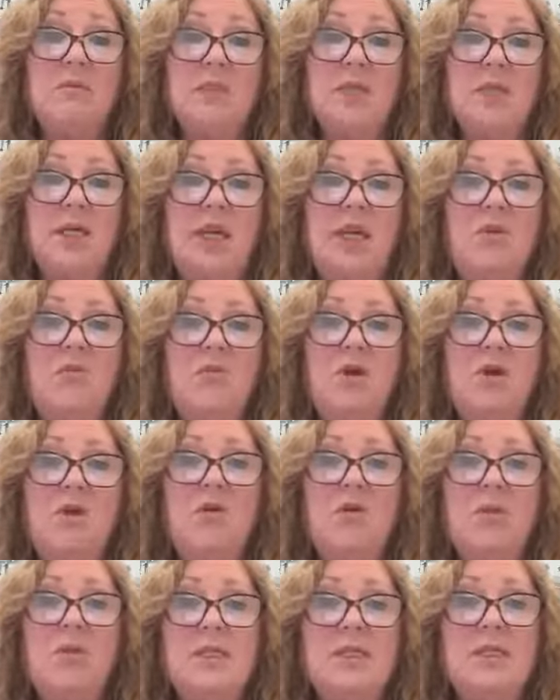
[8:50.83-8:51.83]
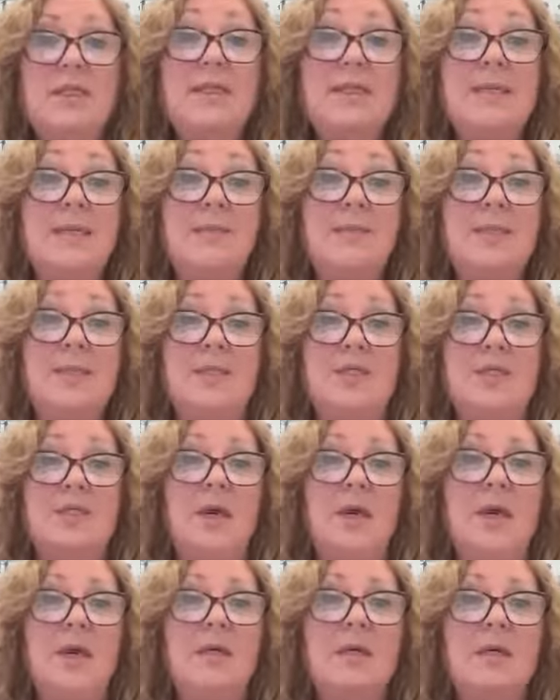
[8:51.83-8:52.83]
to keep records that
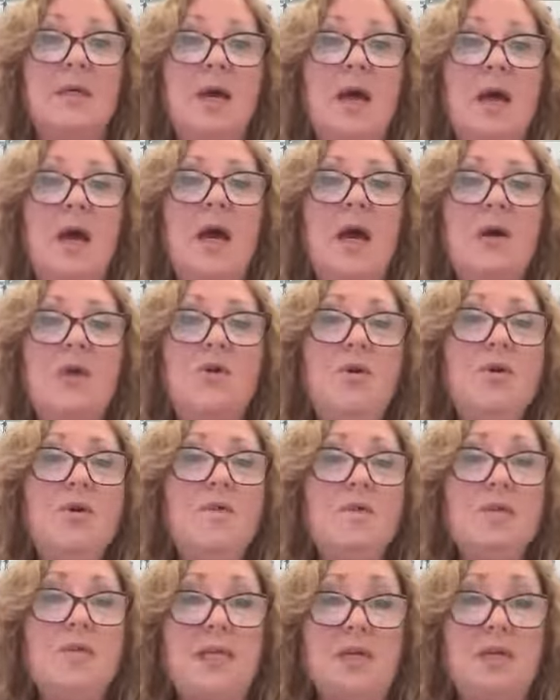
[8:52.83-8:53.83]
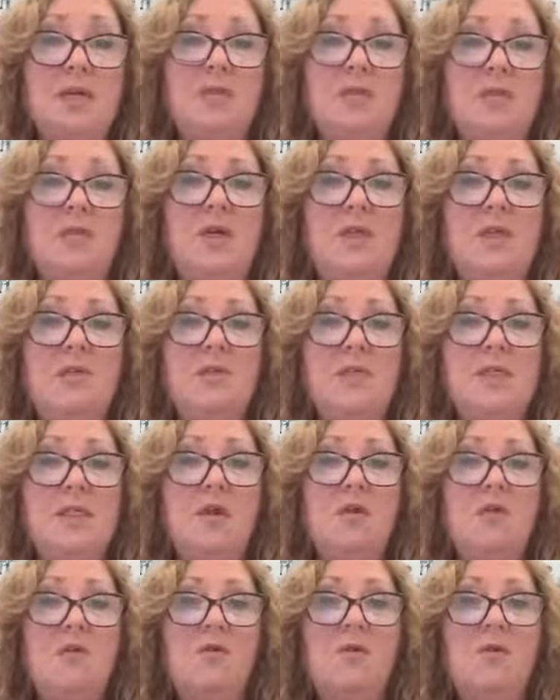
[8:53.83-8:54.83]
demonstrate how you have satisfied
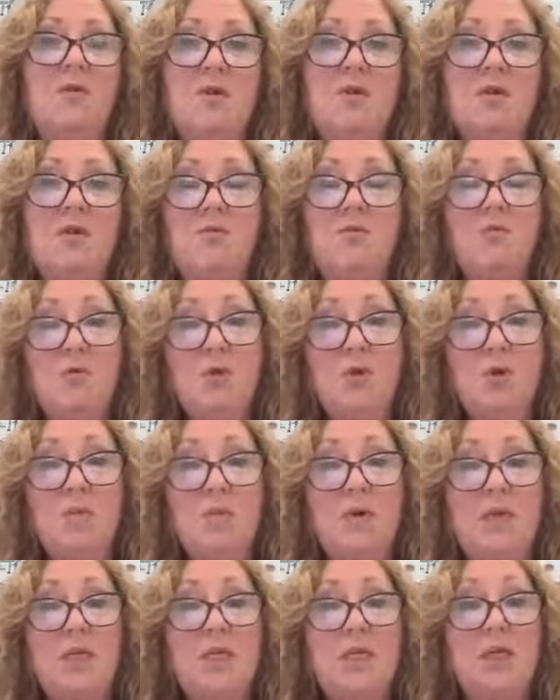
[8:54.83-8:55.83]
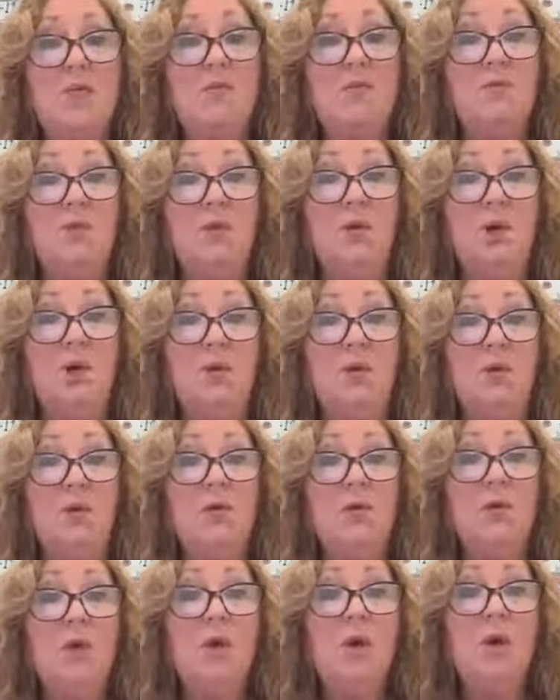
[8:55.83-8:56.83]
yourself with the affordability of the loan,